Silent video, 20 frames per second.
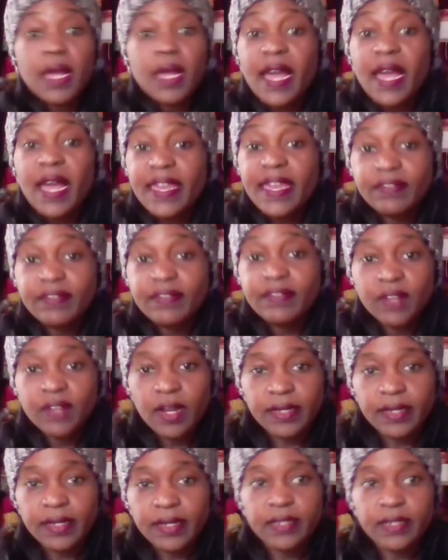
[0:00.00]
I have
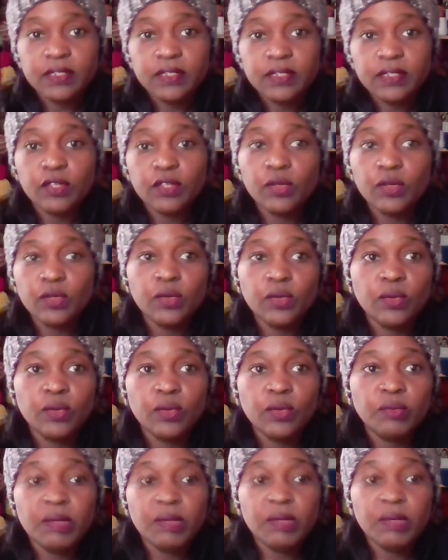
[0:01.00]
gotten into,
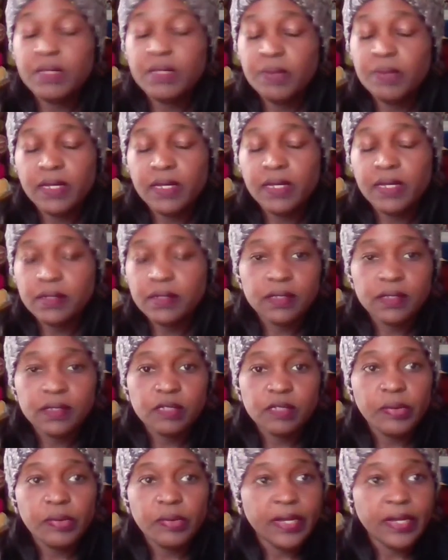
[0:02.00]
maybe it's because it's
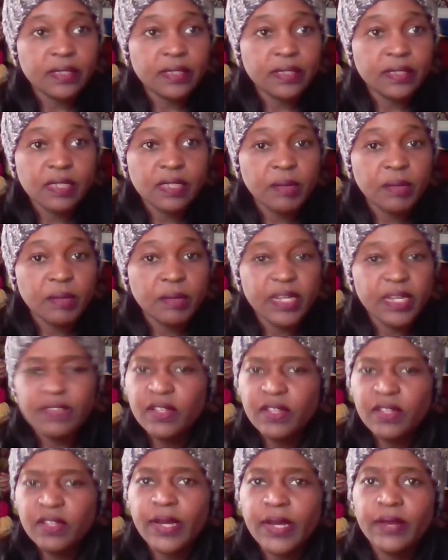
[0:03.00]
spring, summer,
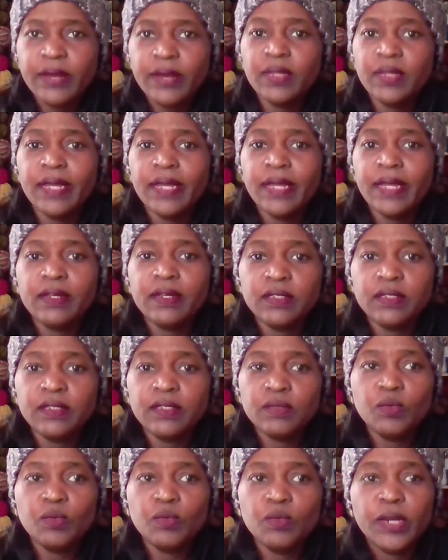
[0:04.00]
even though I don't like
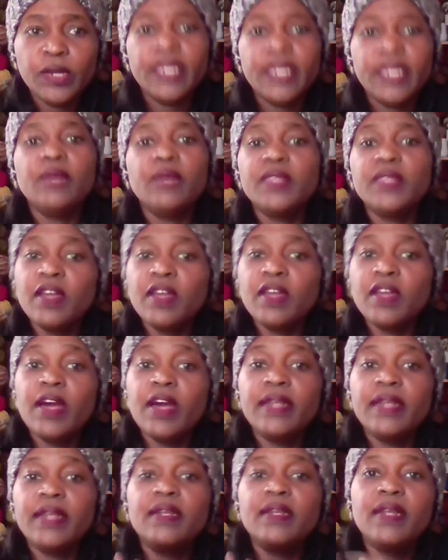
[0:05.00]
working with
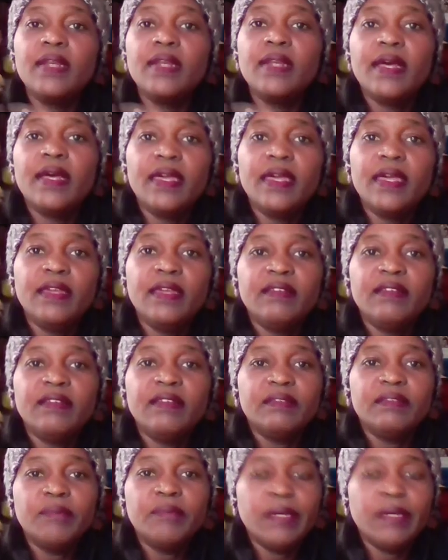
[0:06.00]
cotton,
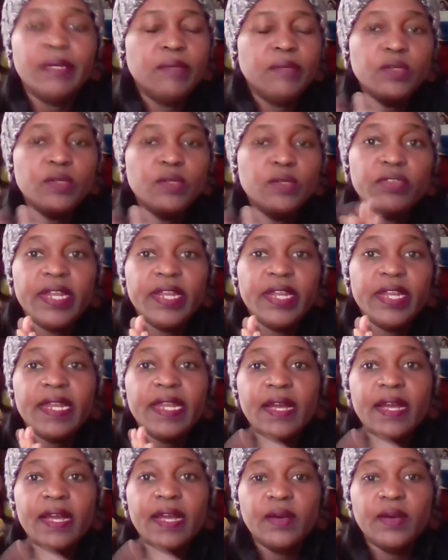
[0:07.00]
my mood right
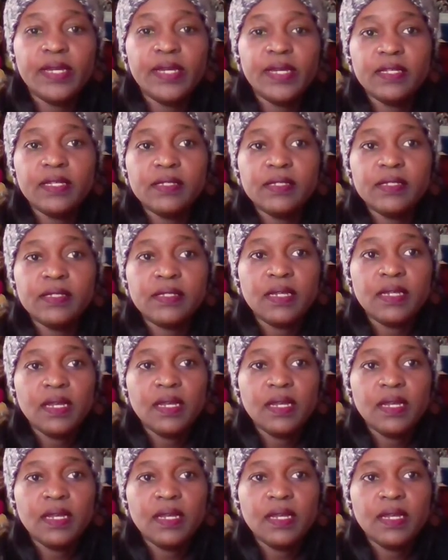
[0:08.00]
now is